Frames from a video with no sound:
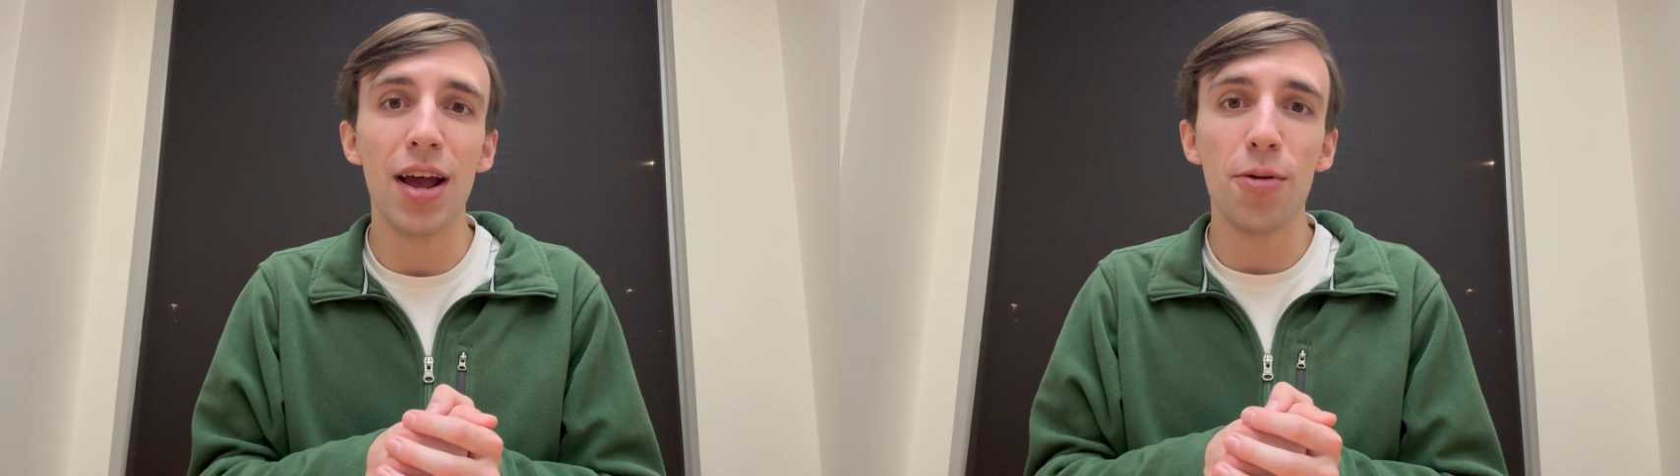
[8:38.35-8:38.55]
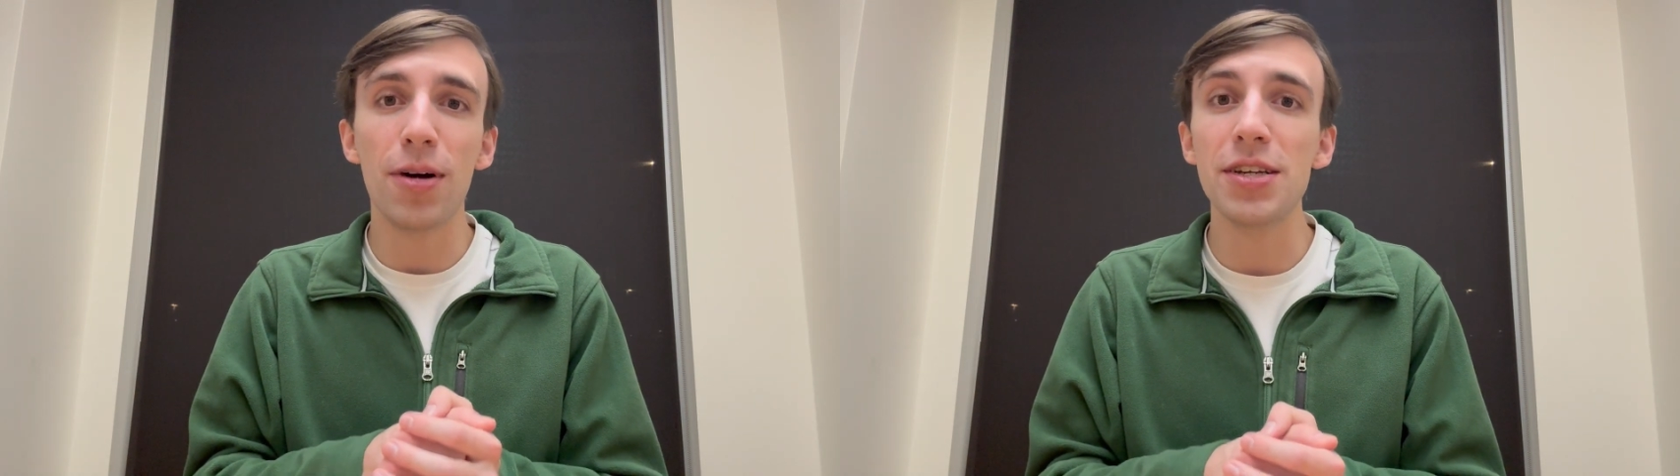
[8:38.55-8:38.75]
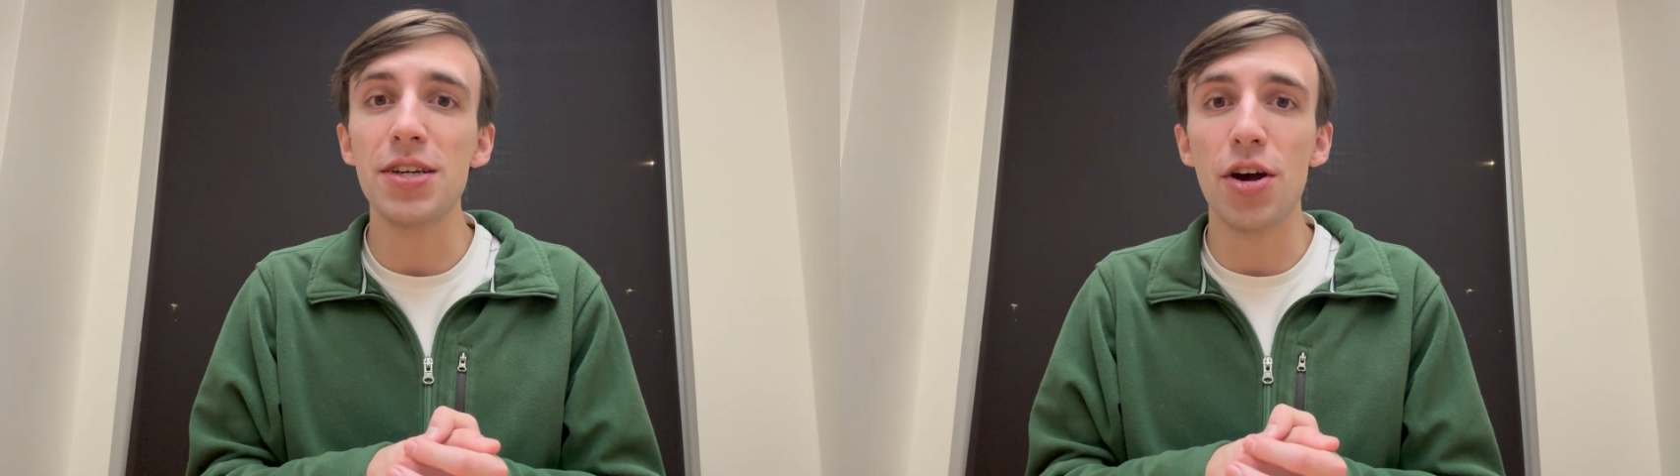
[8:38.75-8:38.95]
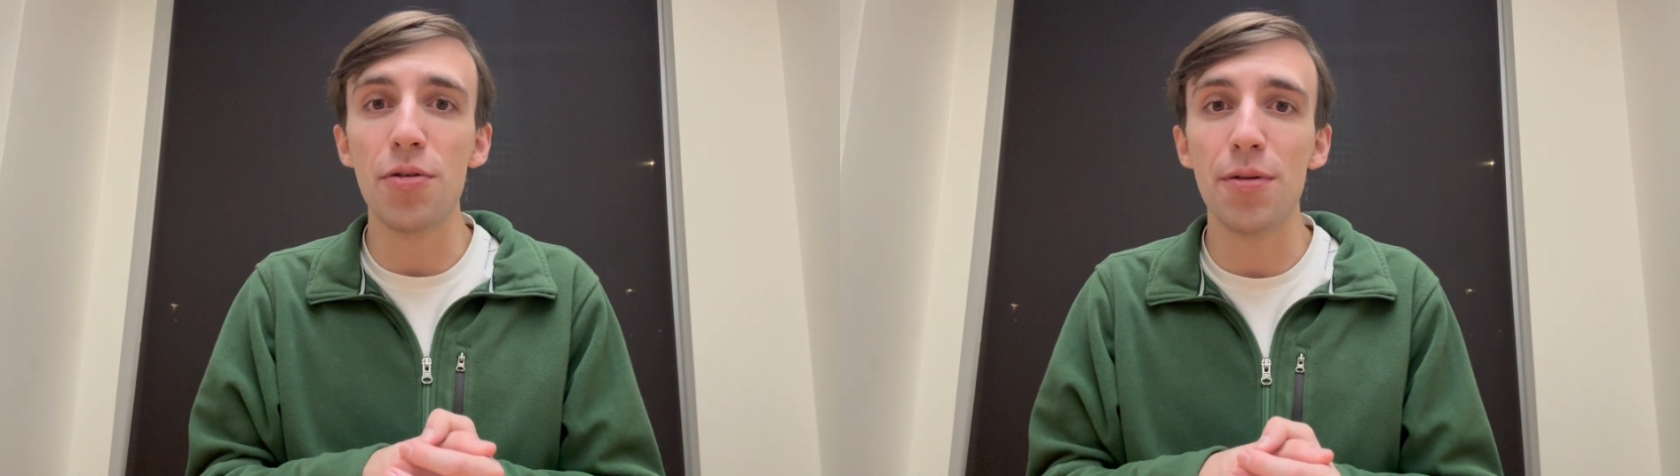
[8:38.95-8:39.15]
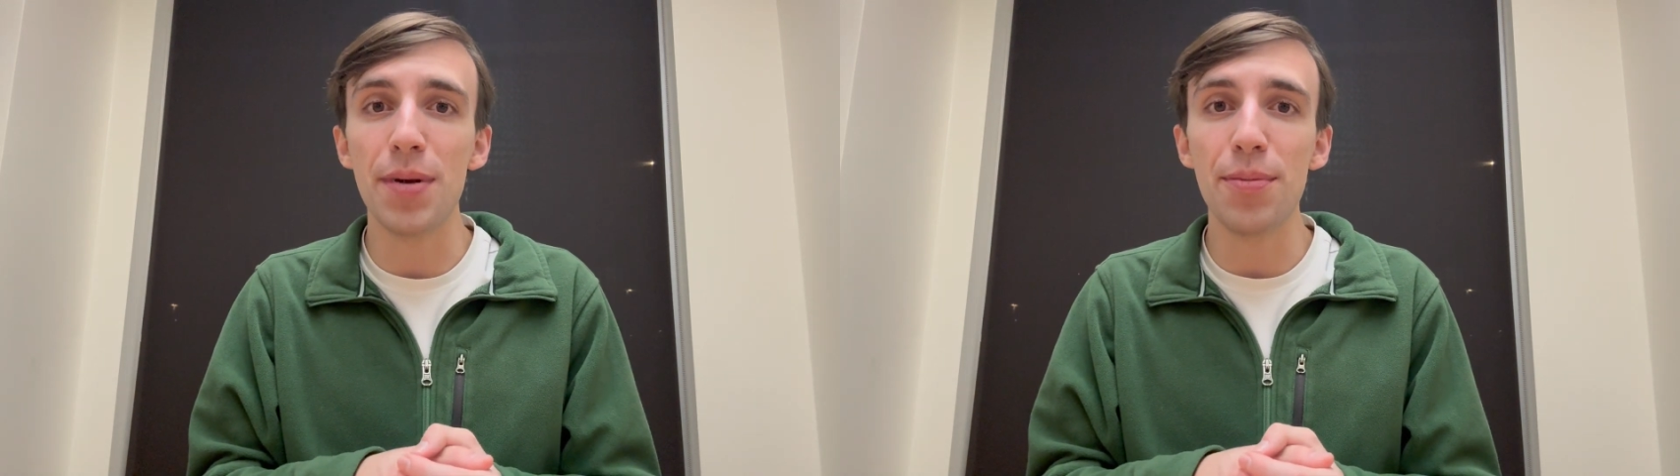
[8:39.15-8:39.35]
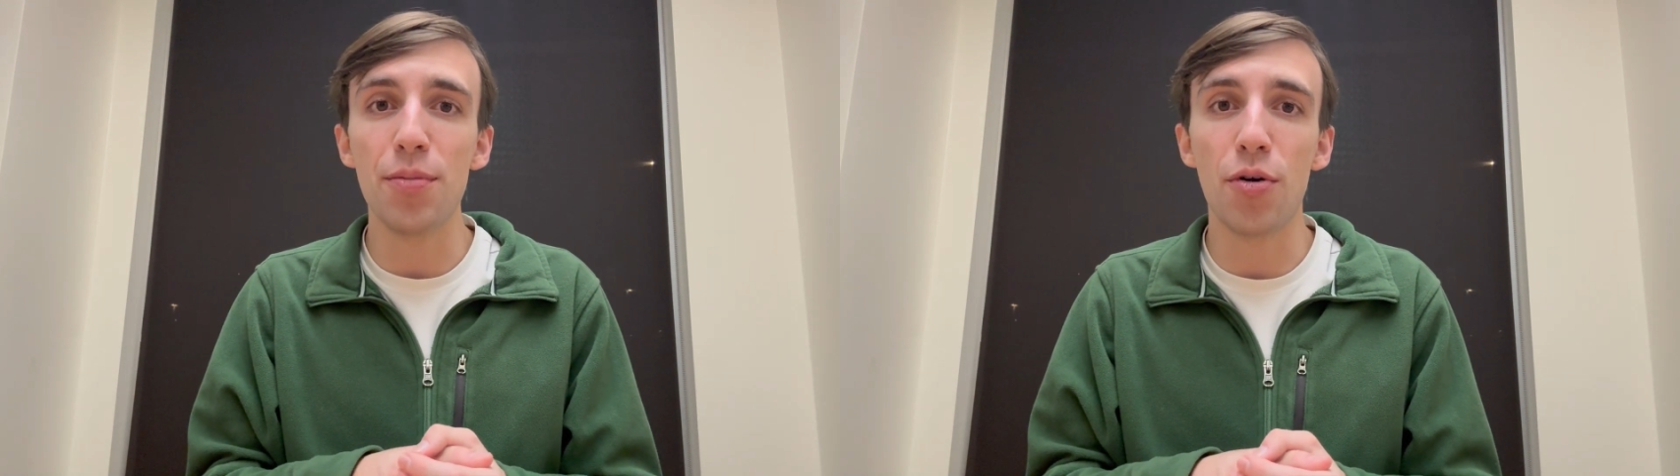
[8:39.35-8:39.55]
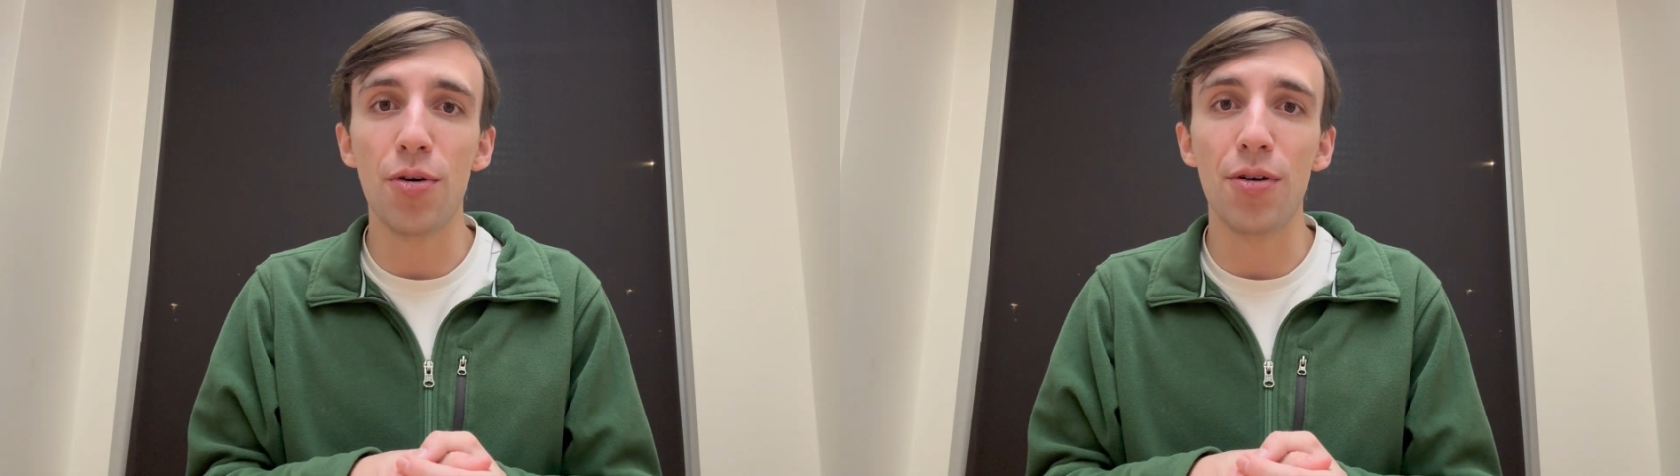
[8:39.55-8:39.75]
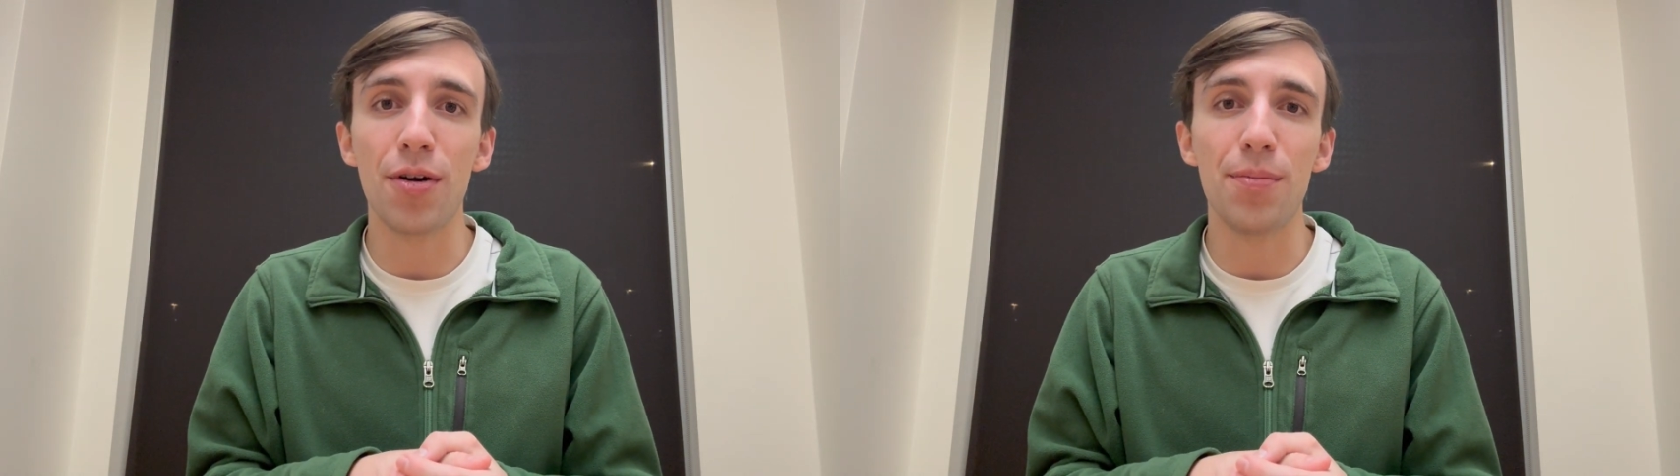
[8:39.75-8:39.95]
want to know a bit
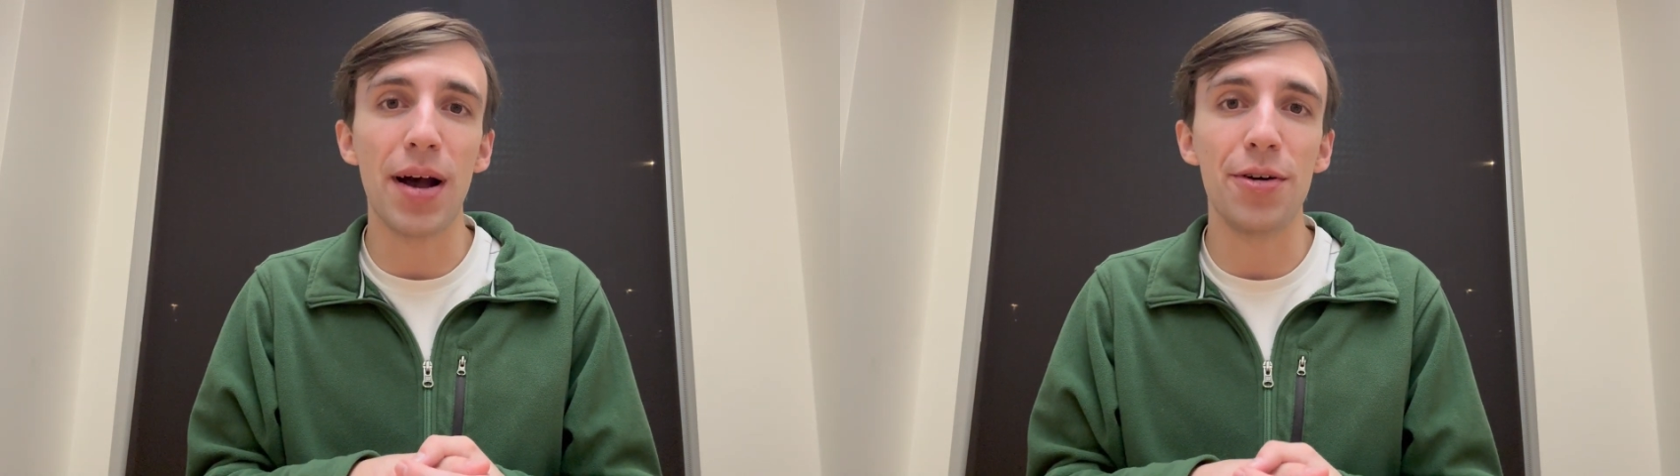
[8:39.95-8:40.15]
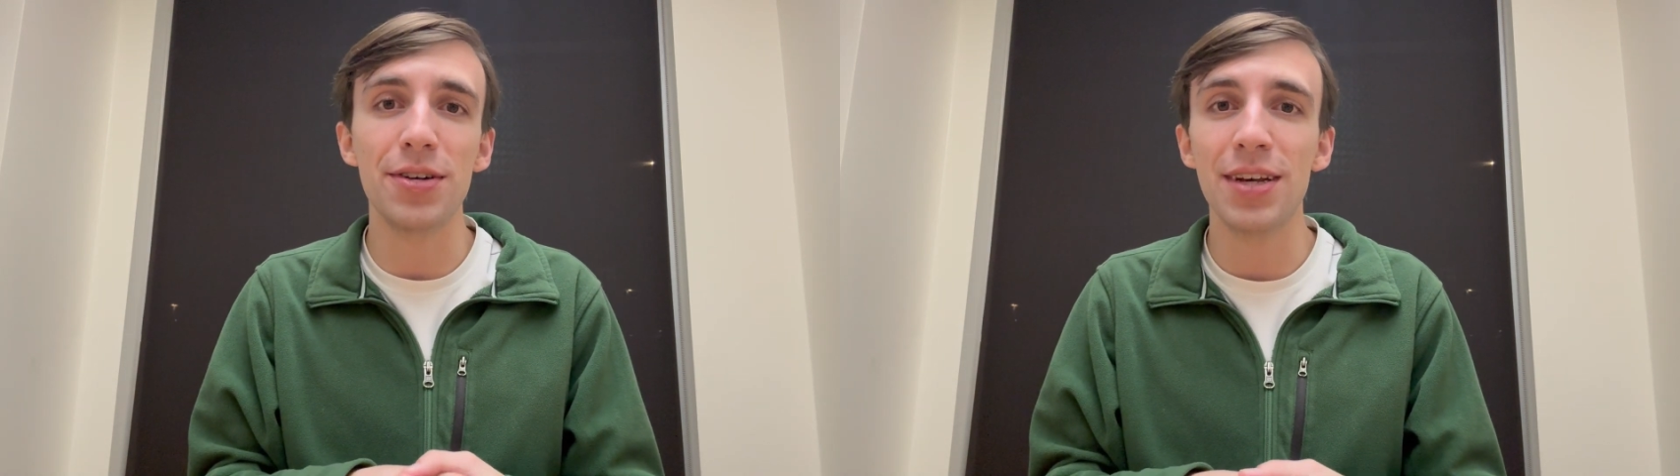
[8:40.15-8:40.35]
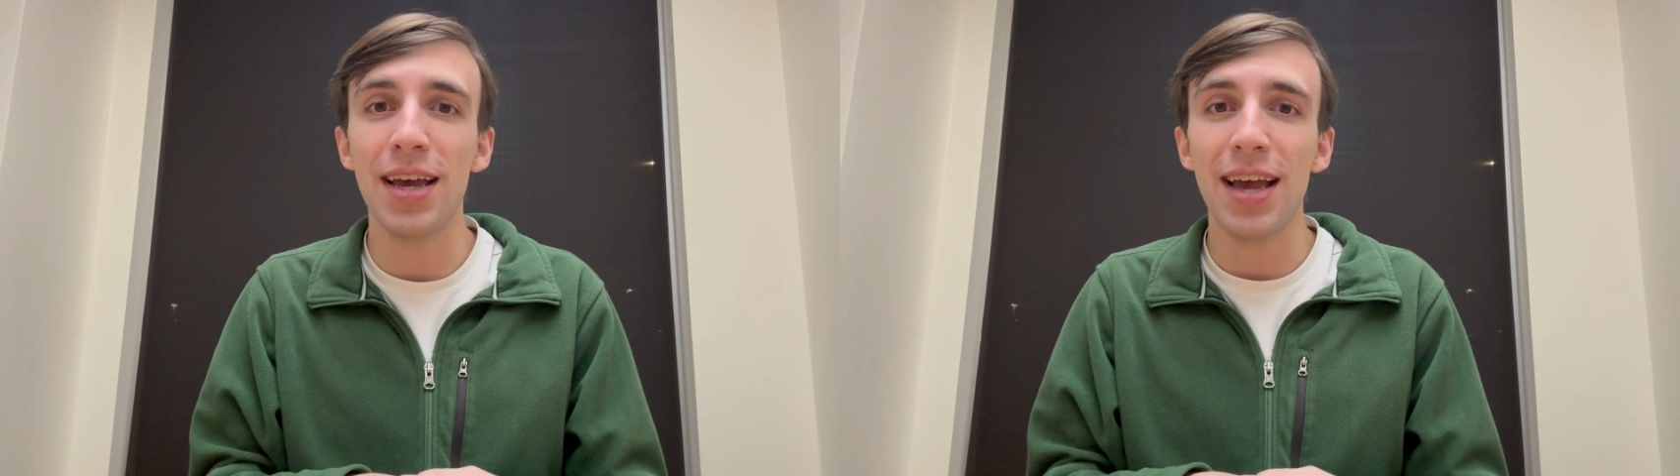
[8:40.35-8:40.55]
more about